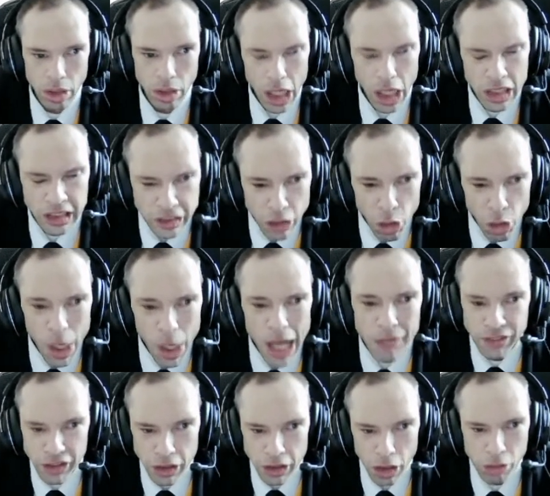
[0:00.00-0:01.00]
I still
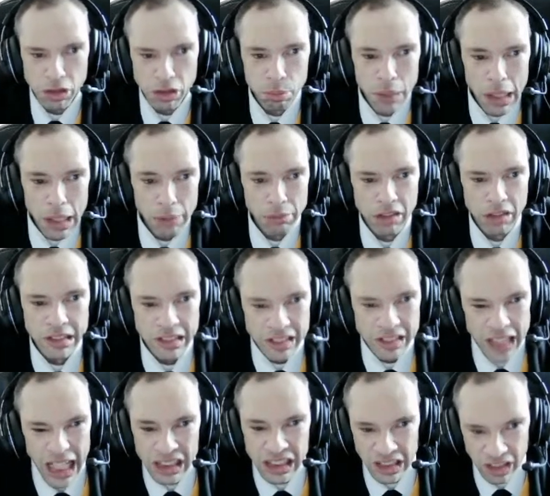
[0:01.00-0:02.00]
had to go to Whitwell
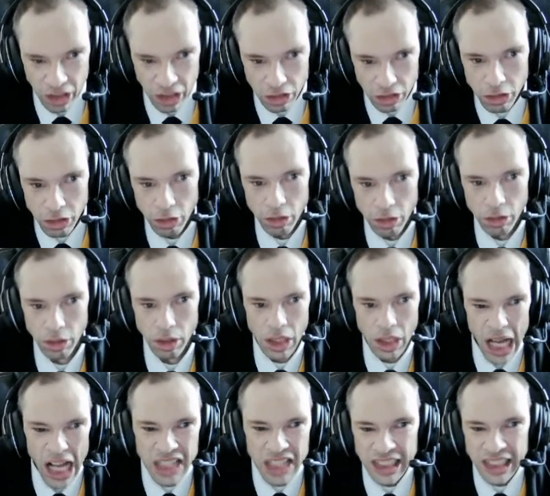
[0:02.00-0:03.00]
Station
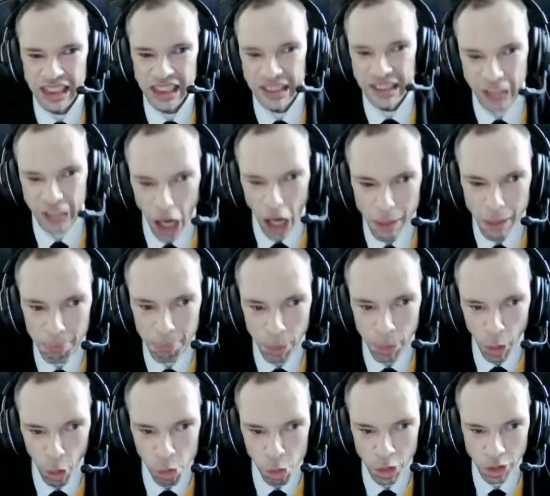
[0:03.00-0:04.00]
as
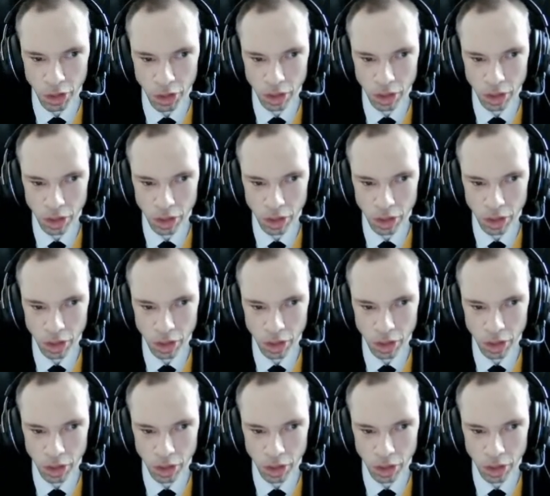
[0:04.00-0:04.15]
example.